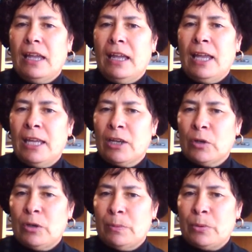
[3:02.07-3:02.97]
he
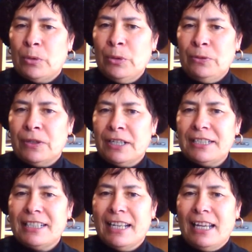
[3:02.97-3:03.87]
could improve
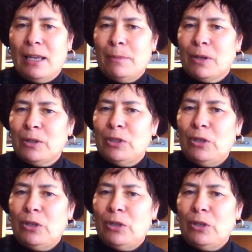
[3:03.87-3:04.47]
it. Because,